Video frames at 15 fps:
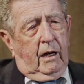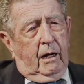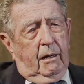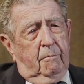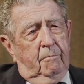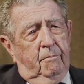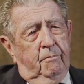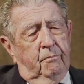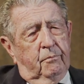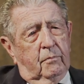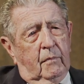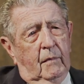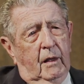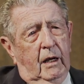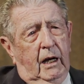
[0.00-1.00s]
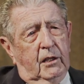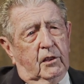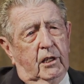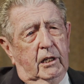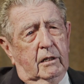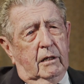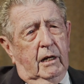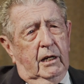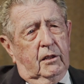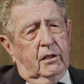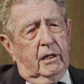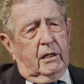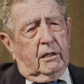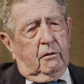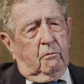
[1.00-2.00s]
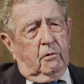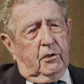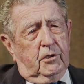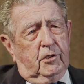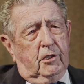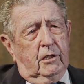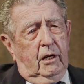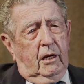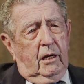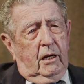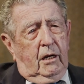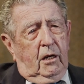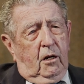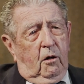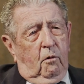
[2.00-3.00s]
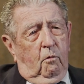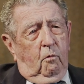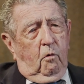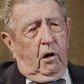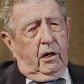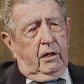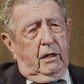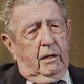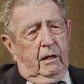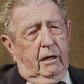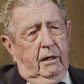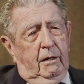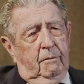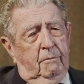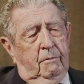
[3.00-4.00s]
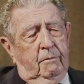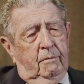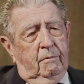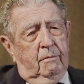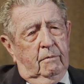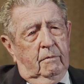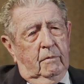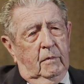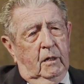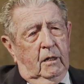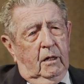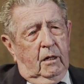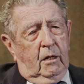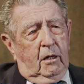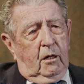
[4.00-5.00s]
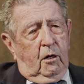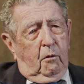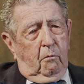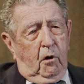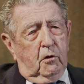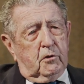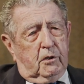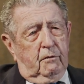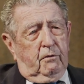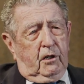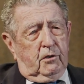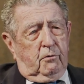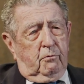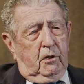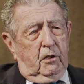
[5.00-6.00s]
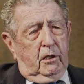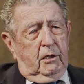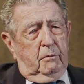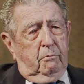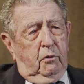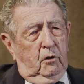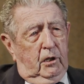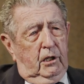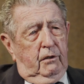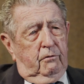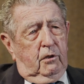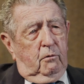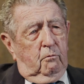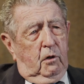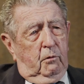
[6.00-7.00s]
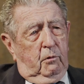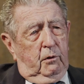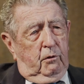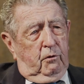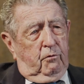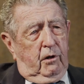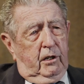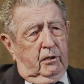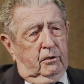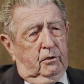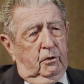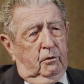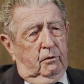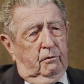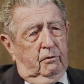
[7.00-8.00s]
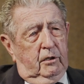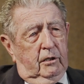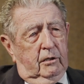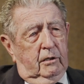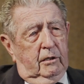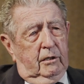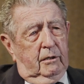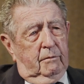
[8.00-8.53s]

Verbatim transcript: um, I think I think it was one. Um, most of us really believed in what we were trying to do in Vietnam.